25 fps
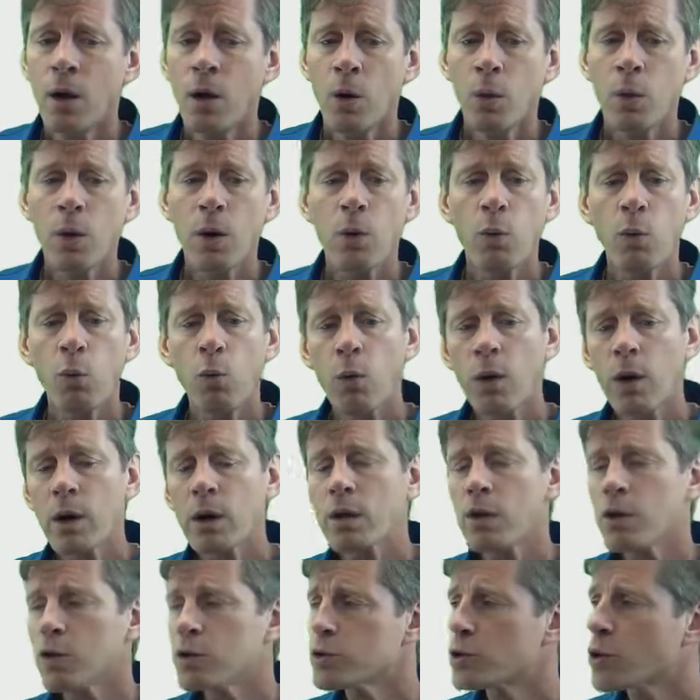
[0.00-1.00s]
Well, one of
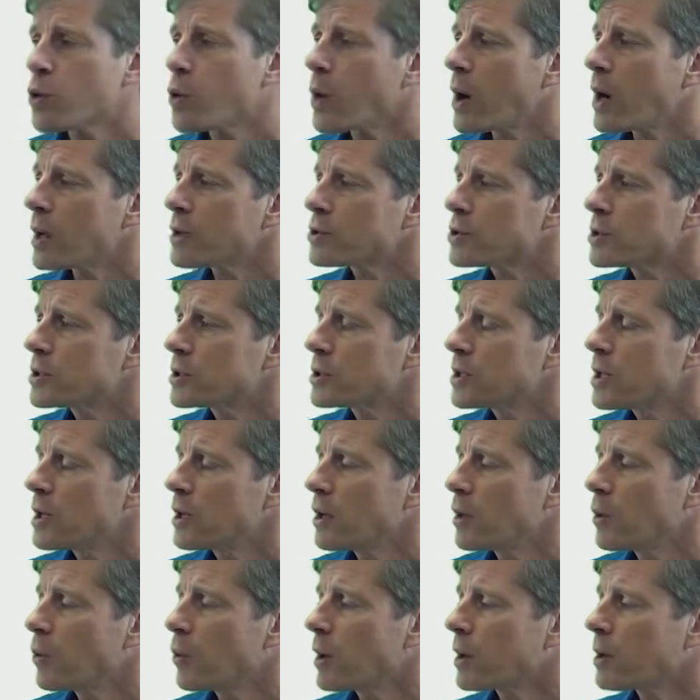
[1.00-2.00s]
those questions,
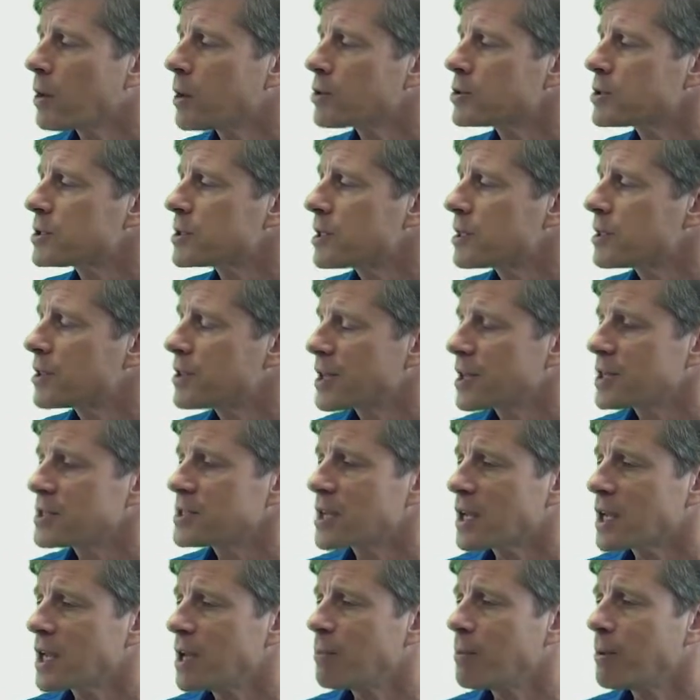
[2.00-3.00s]
one of those things to
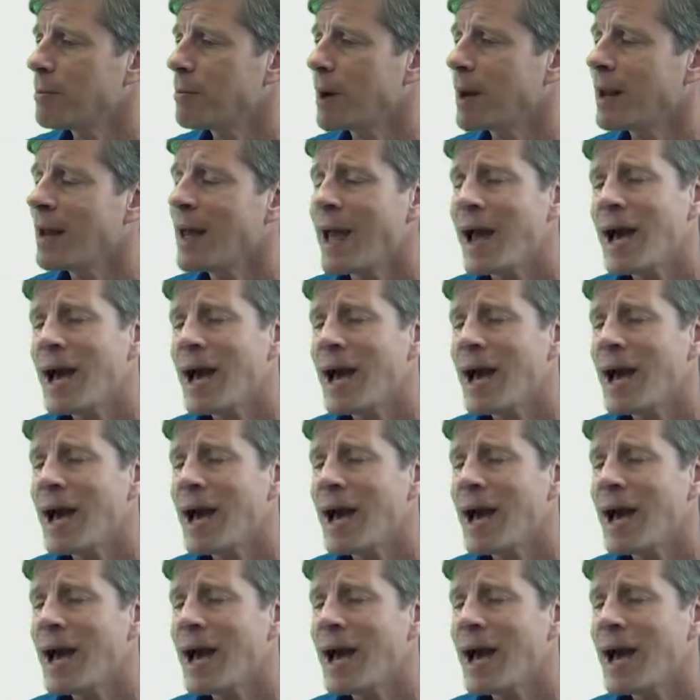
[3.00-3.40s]
keep in mind,